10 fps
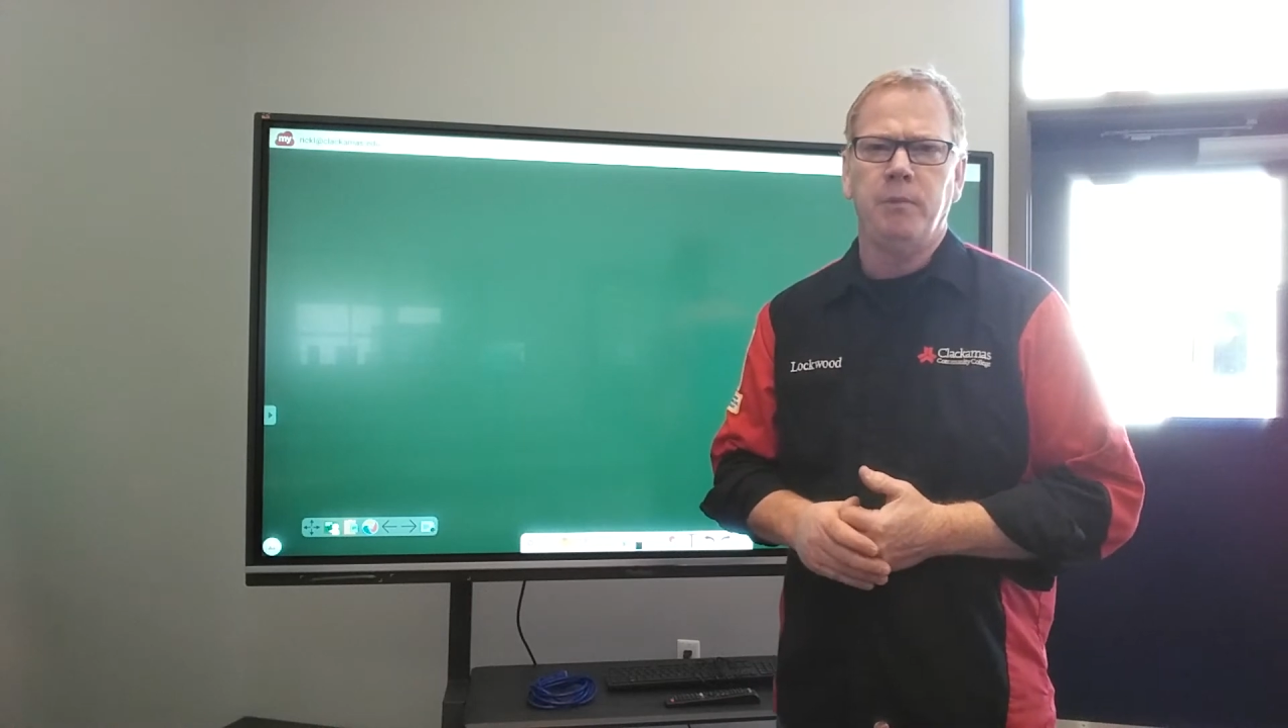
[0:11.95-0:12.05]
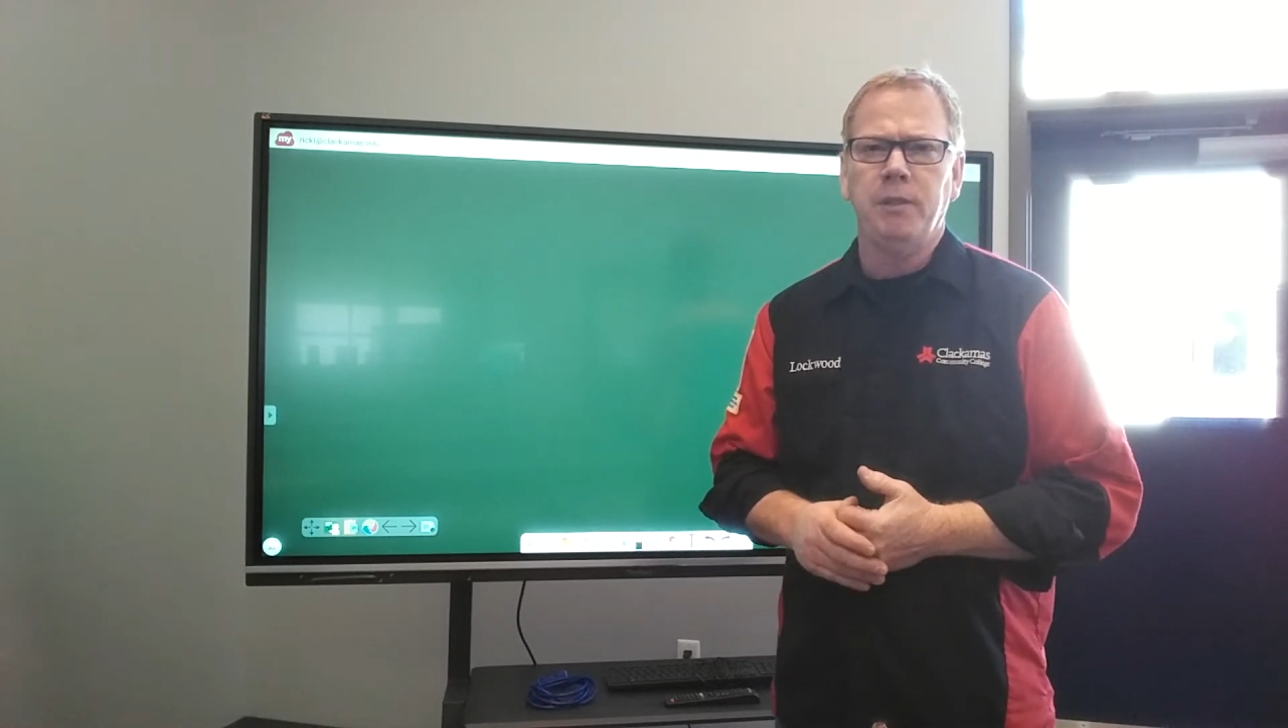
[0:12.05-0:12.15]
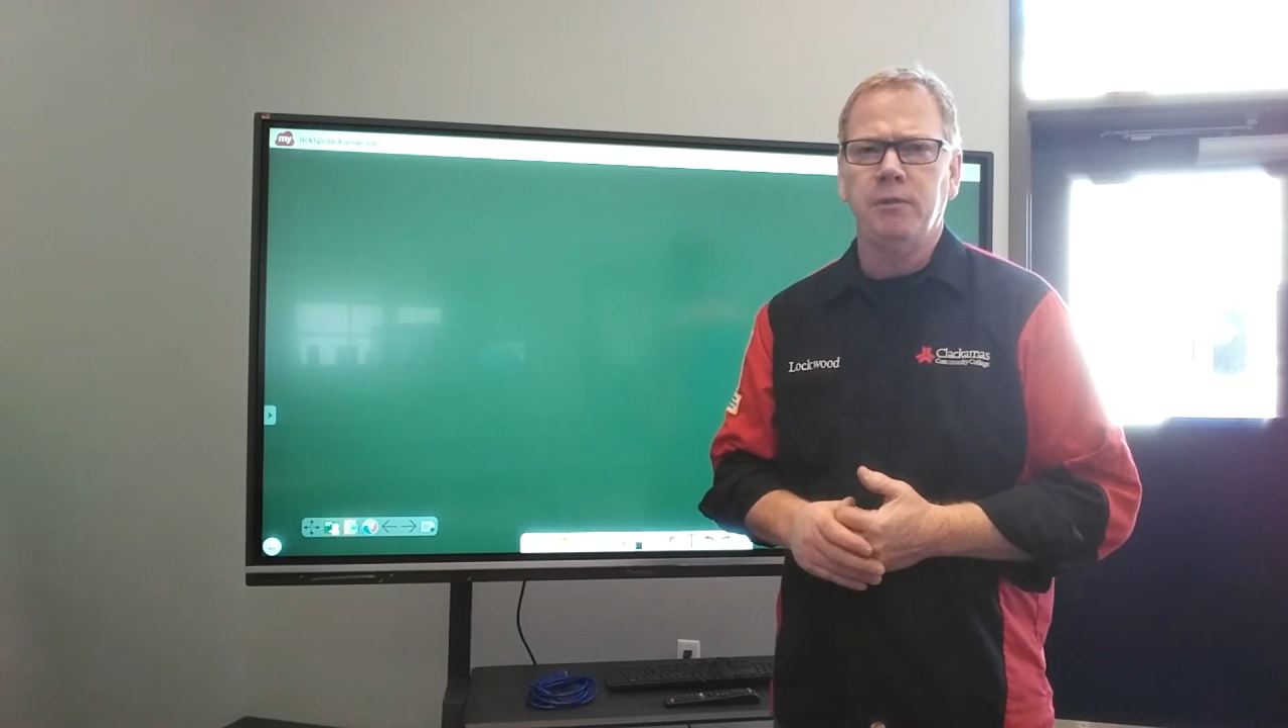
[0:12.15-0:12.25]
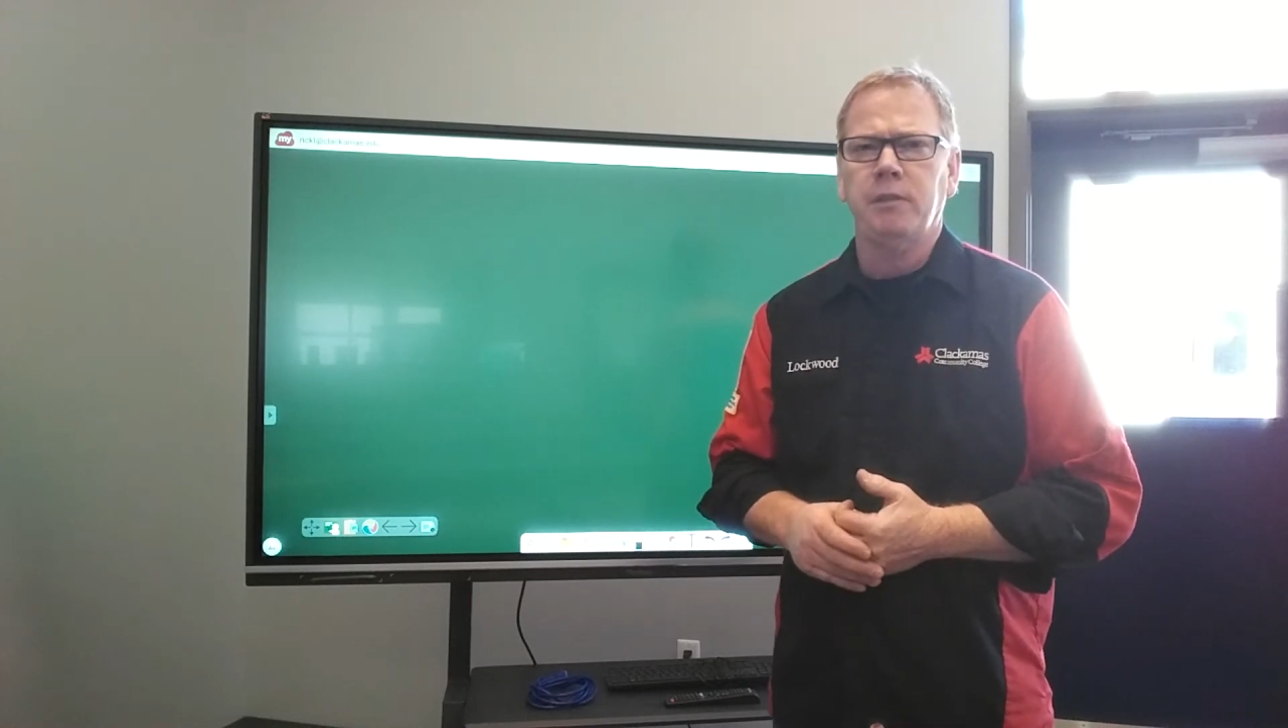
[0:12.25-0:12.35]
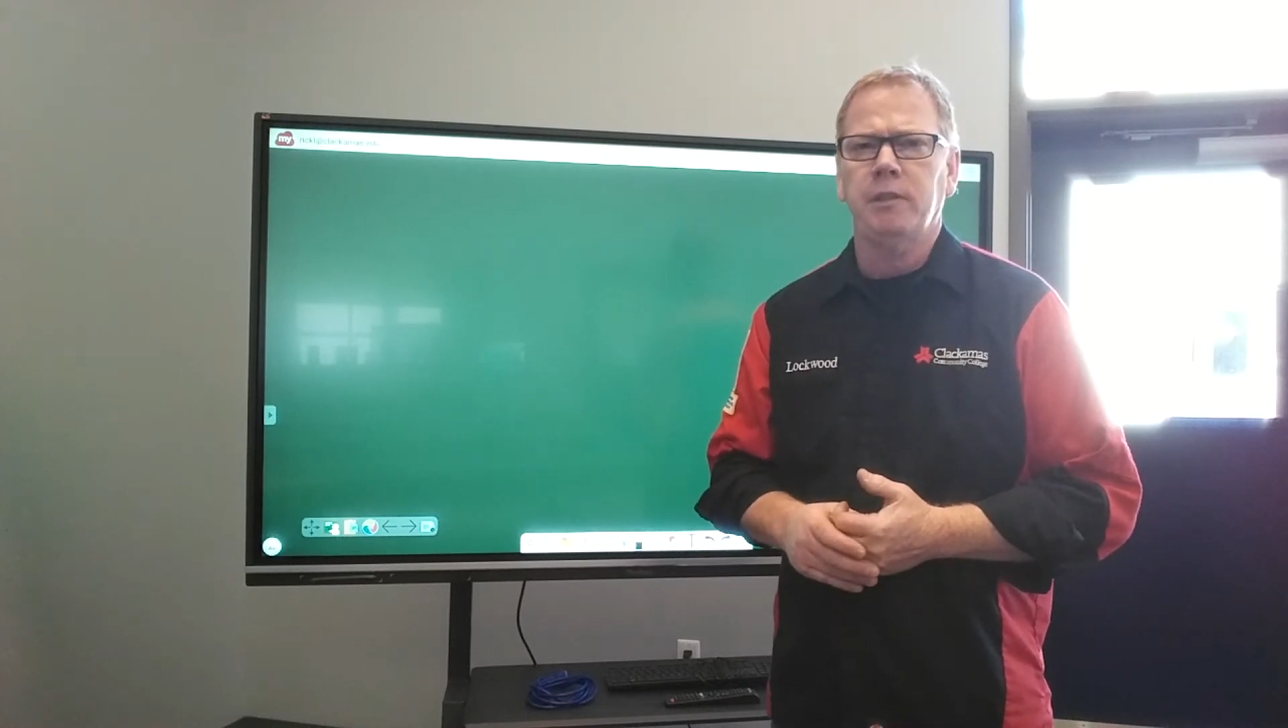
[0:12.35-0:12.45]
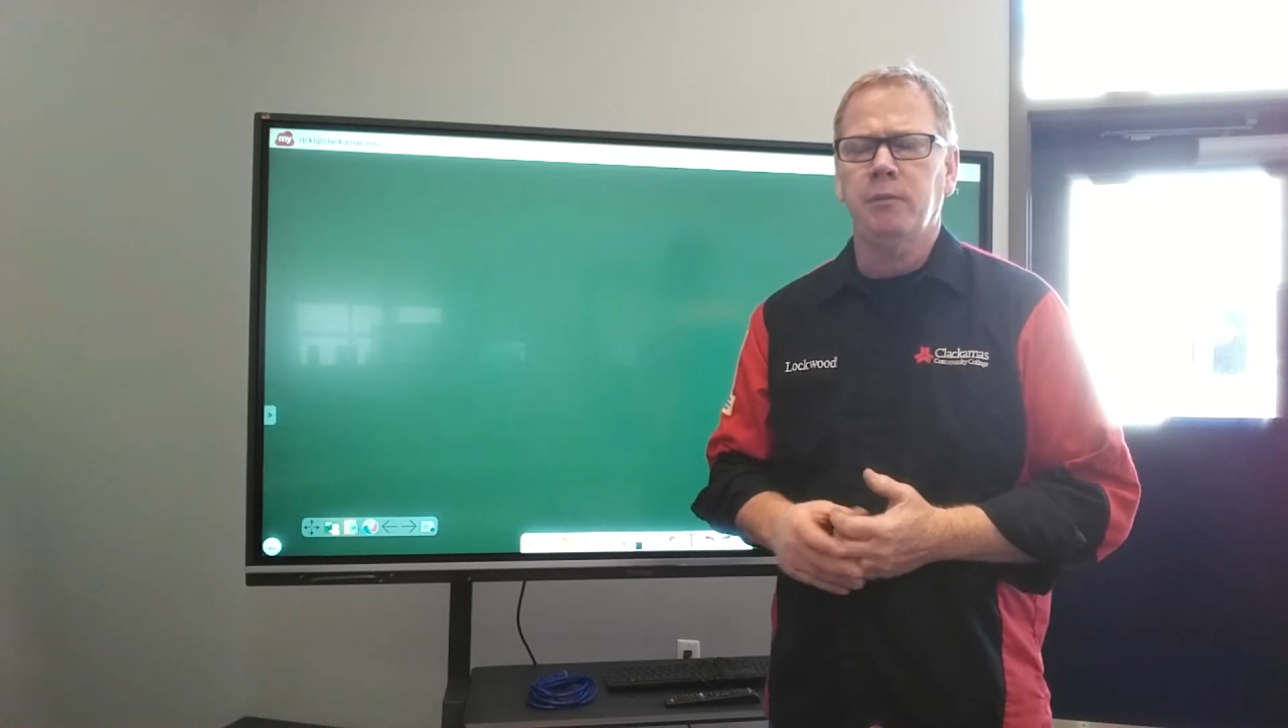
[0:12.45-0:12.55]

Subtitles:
basically